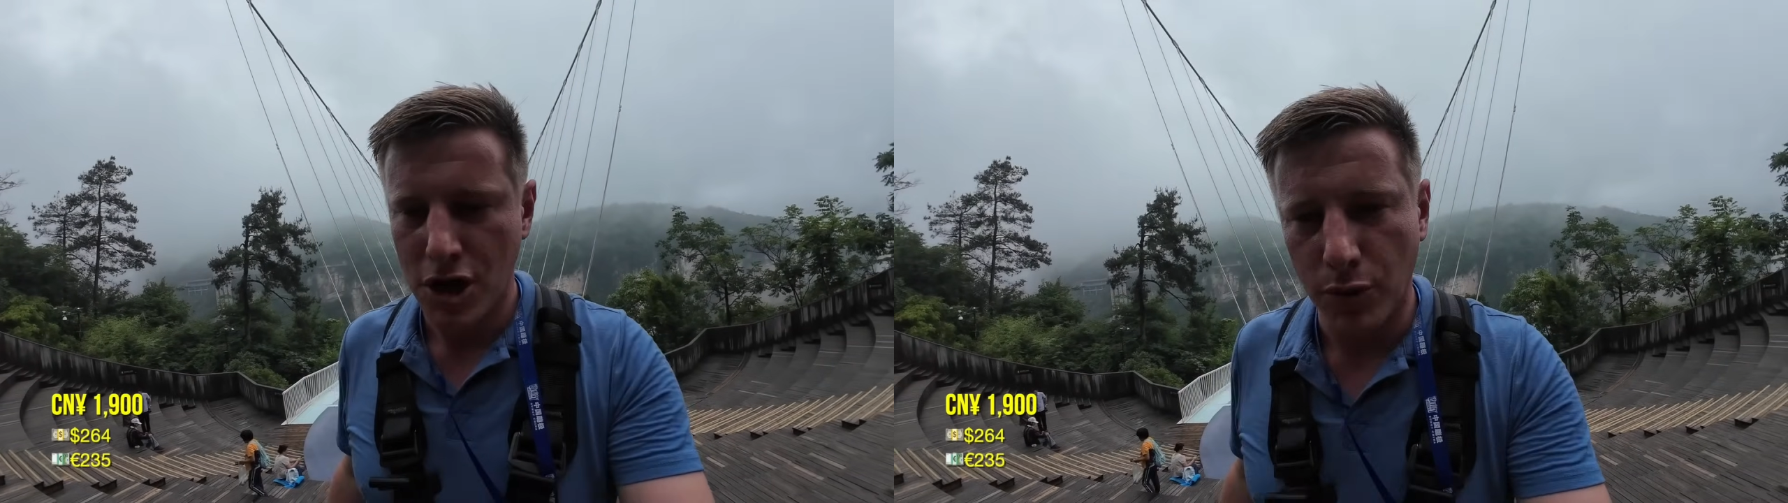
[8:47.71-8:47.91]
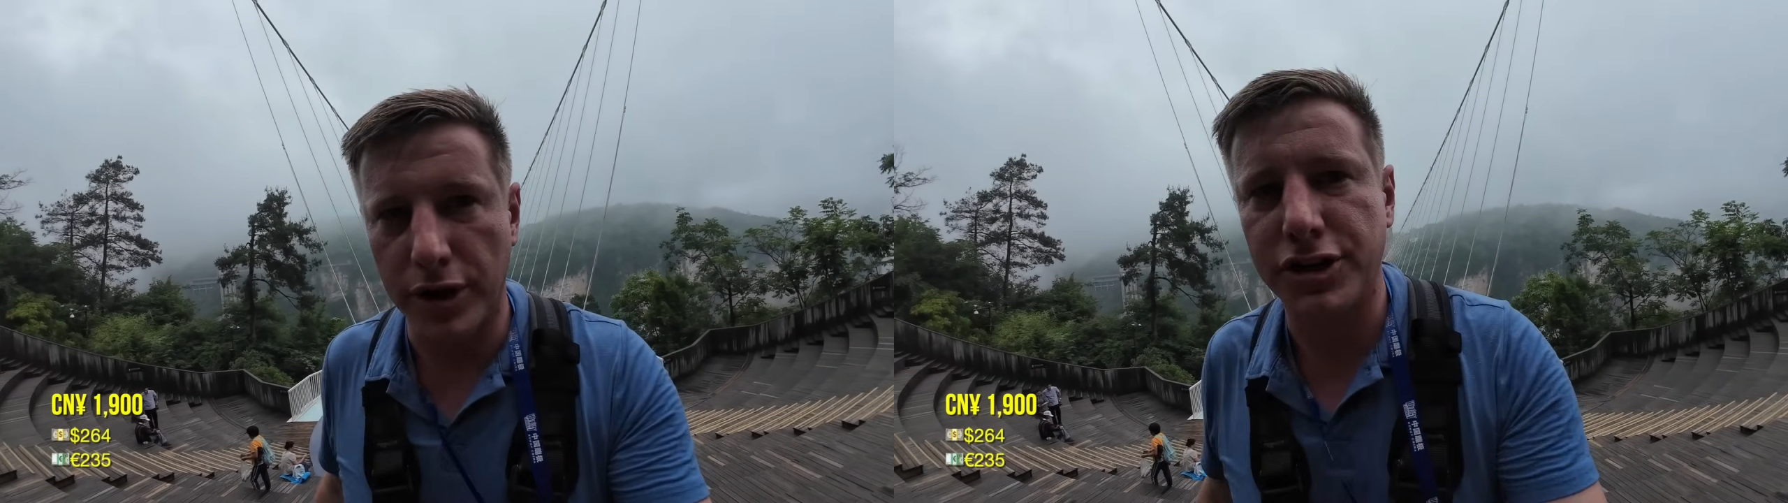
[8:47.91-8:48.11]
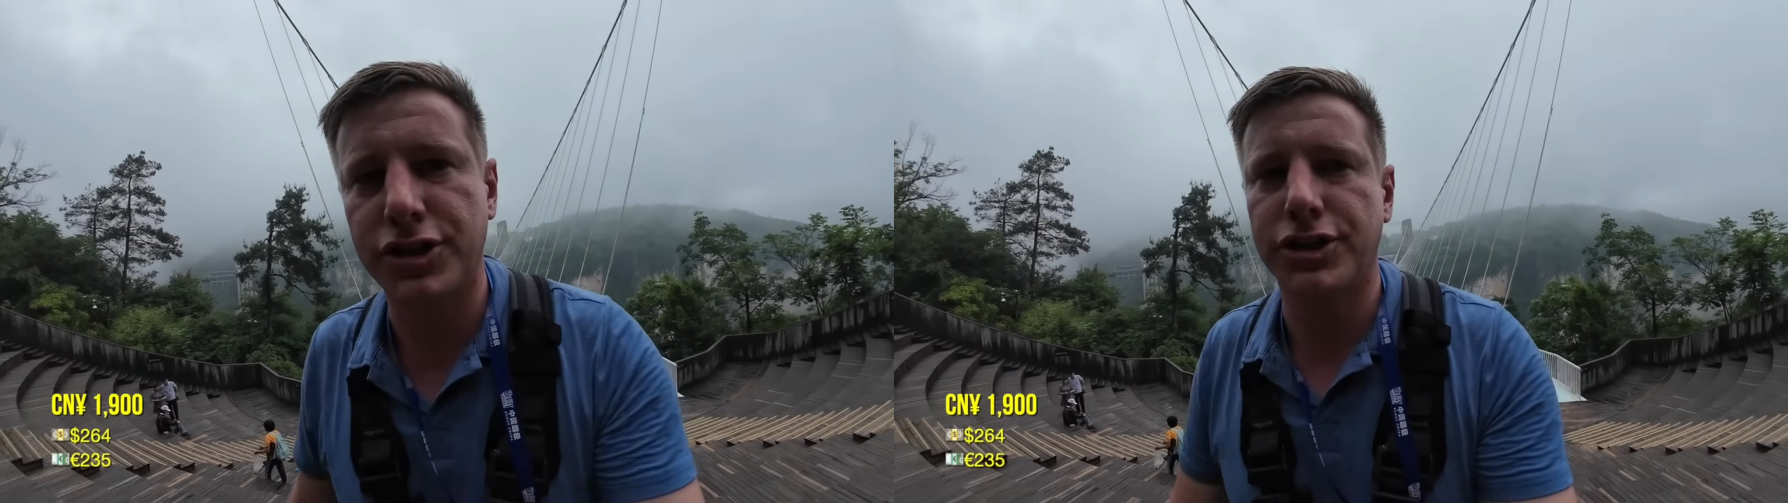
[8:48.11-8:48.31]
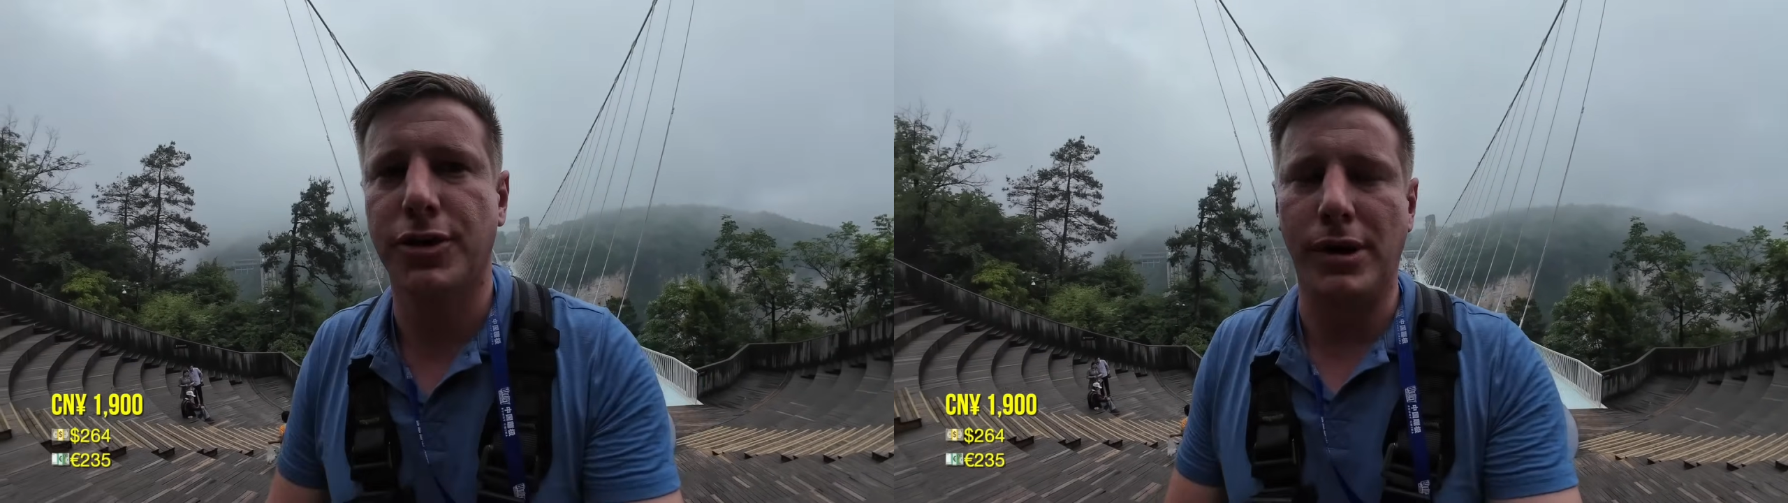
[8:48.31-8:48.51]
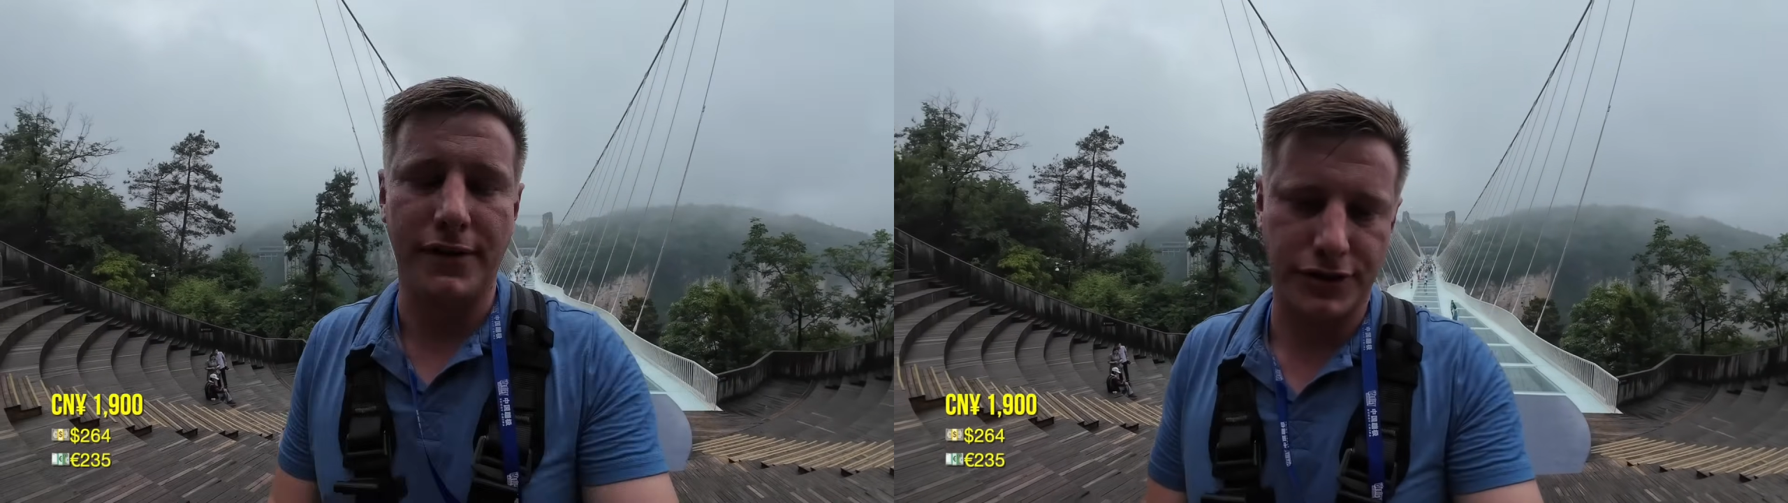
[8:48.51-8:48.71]
which
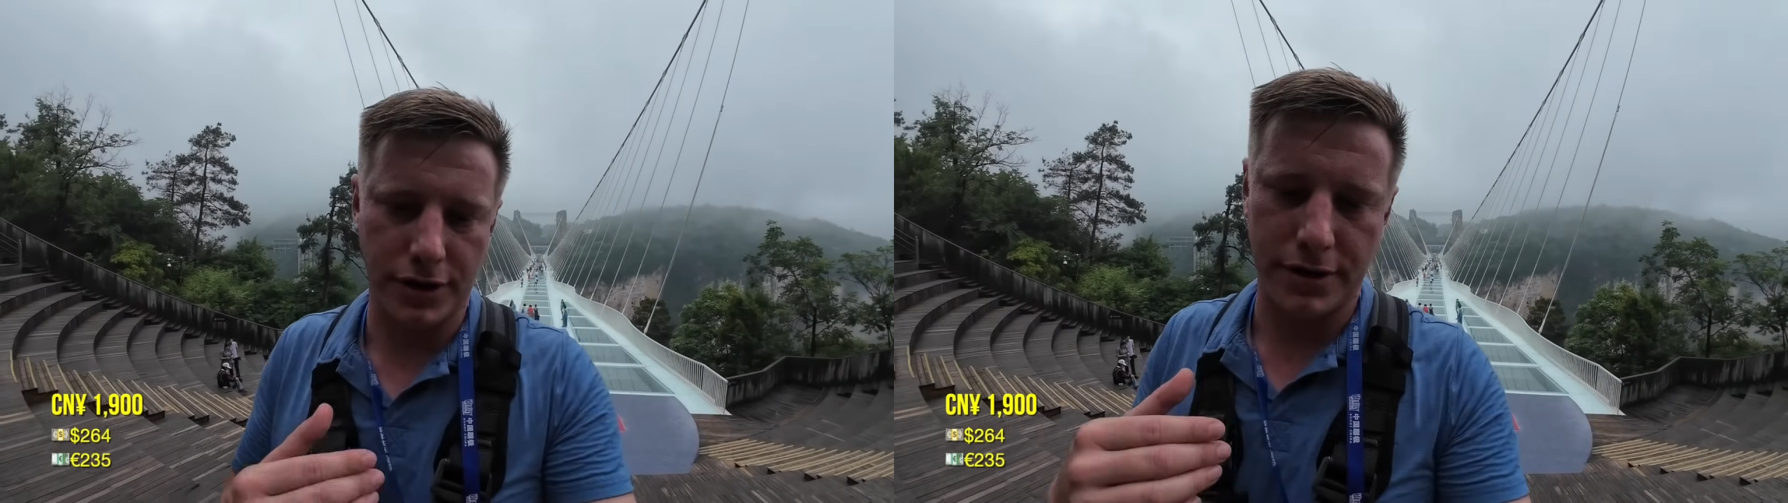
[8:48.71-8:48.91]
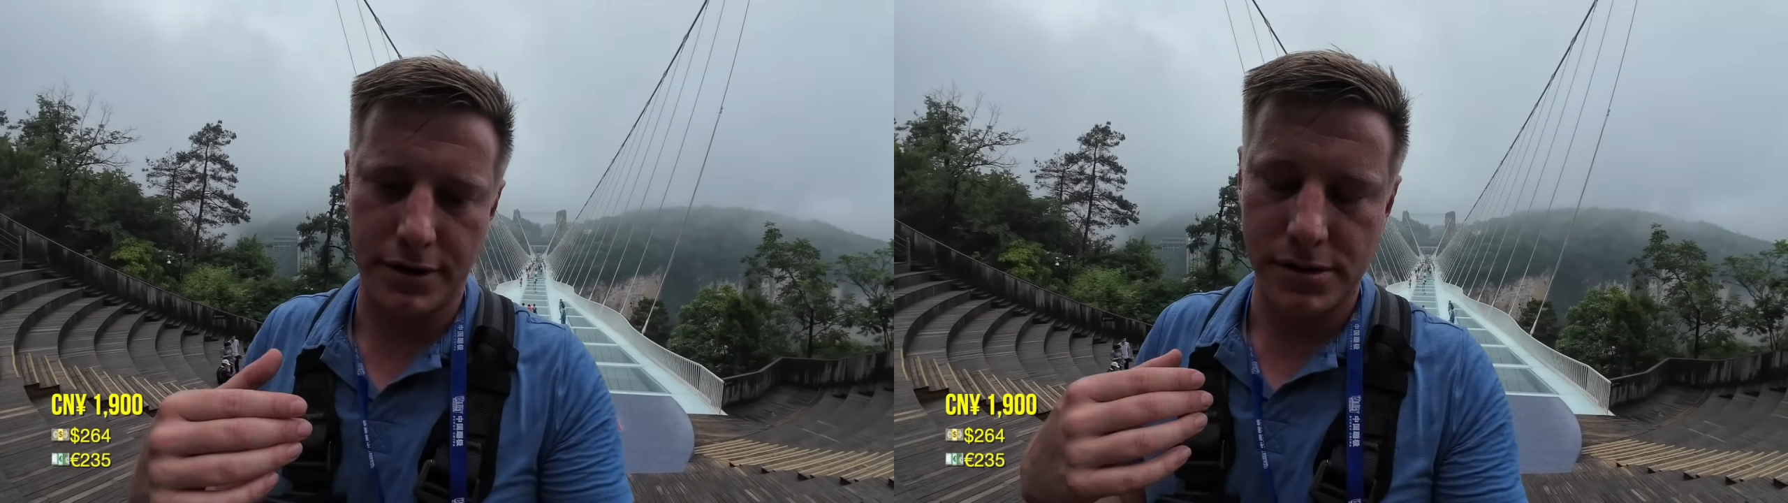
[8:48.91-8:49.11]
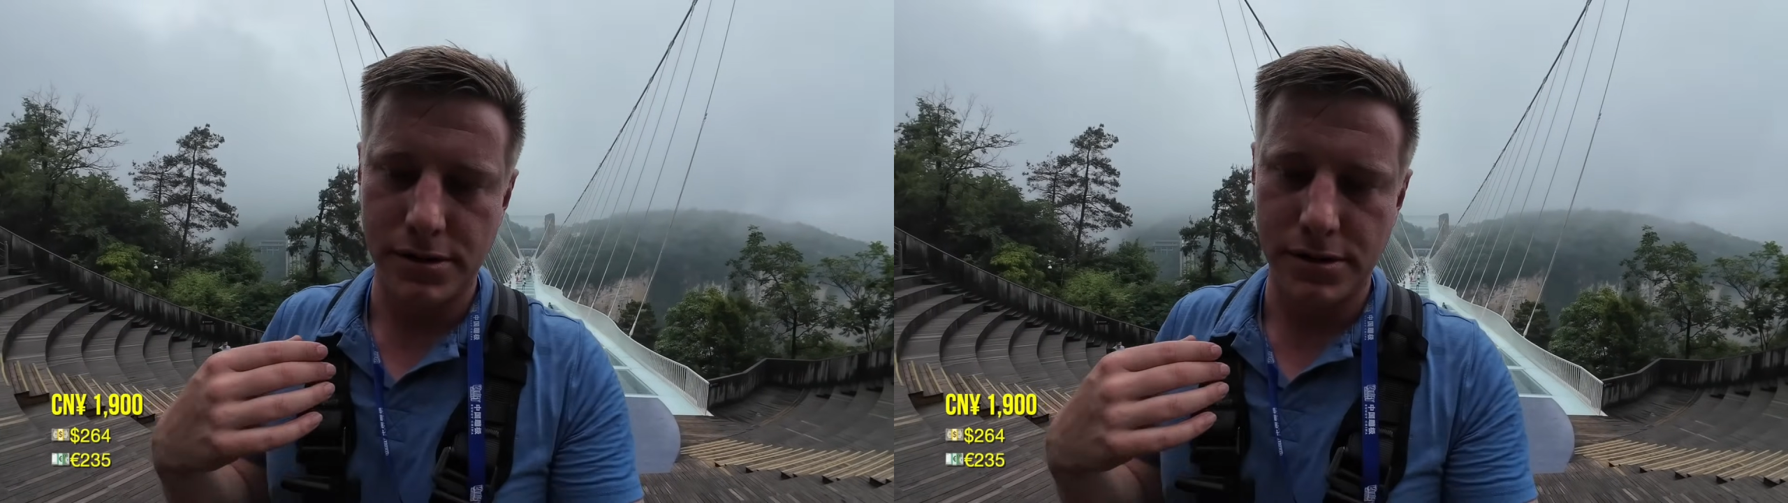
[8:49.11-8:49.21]
when I've done